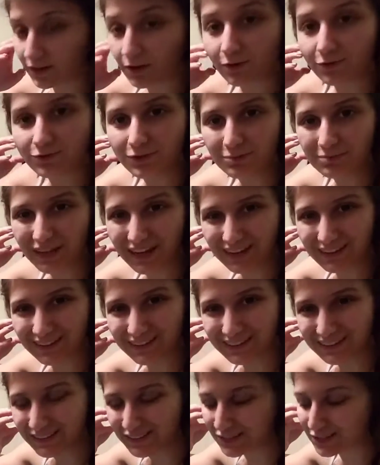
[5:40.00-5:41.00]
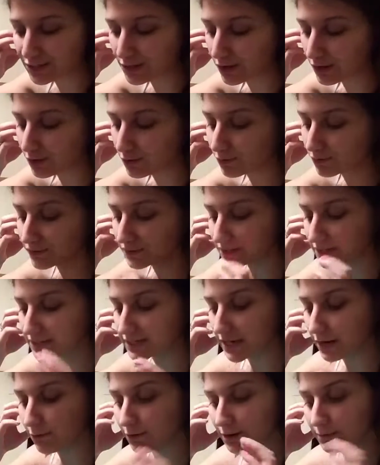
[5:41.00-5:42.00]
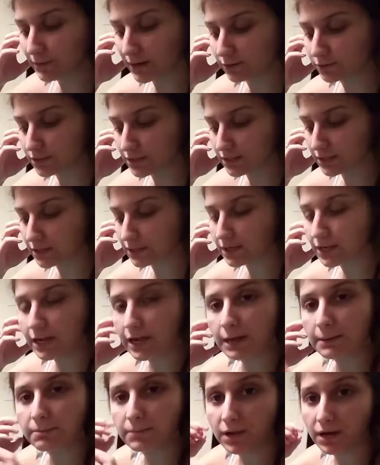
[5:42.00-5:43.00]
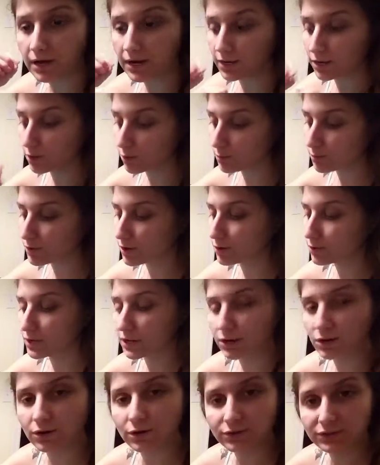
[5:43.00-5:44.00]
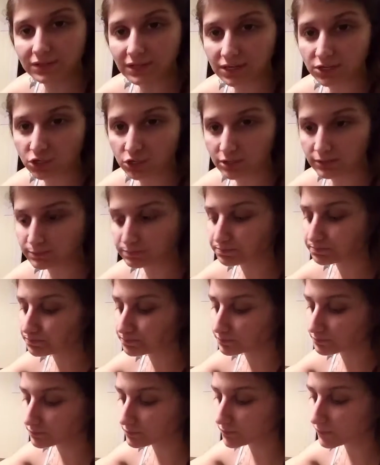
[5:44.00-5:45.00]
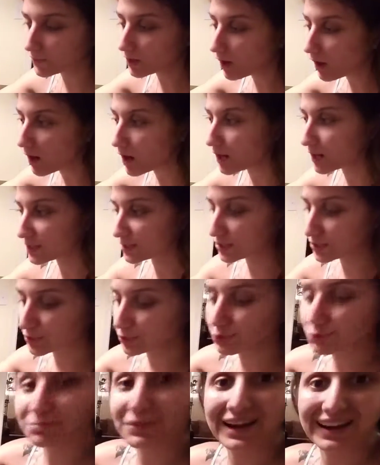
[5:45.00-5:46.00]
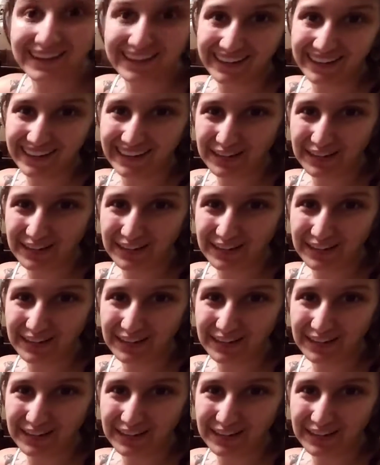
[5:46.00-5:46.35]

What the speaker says: go from there. So this is how I mounted my GoPro Hero Session onto my kitty